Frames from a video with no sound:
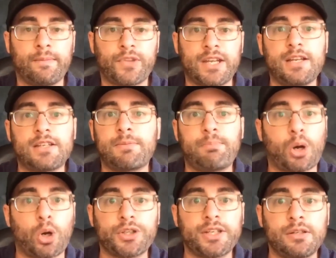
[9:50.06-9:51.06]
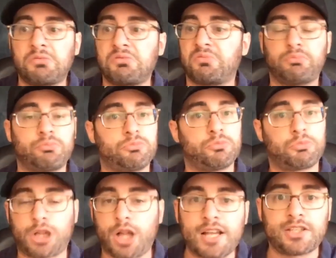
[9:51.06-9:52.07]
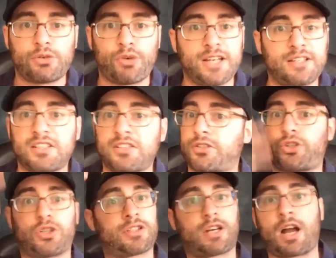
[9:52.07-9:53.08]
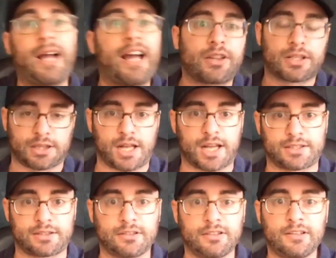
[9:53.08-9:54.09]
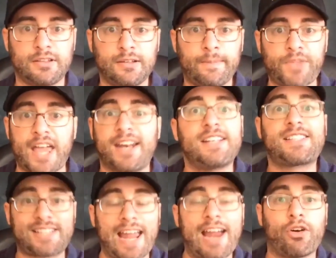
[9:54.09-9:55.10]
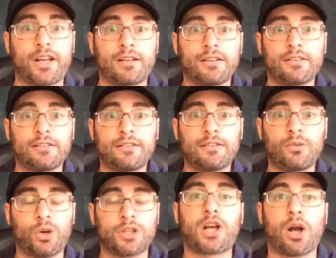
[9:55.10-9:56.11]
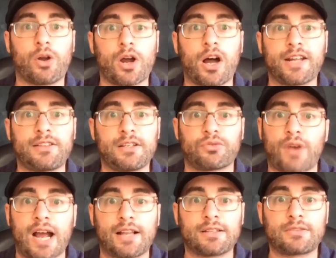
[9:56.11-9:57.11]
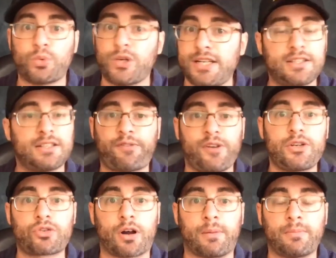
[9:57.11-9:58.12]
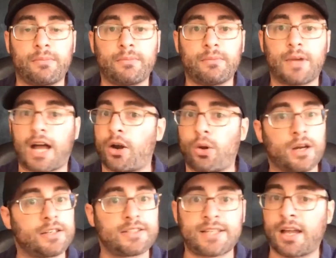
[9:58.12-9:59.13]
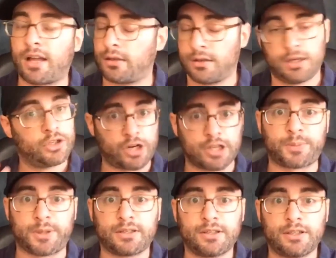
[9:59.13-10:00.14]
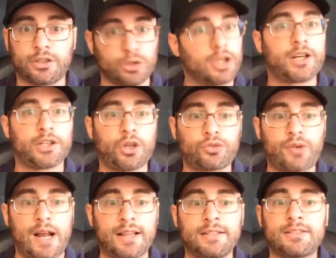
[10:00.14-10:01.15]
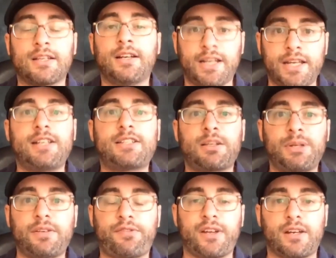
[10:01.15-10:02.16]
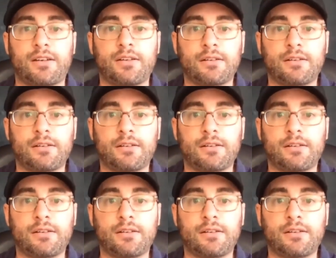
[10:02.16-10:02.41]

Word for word: He is emboldened, closet racist, to just come out of the closet. And it's scary. what's going on at these rallies. We need to defeat Trump. I don't want to say, trust me, you look at those rallies, he needs to be defeated.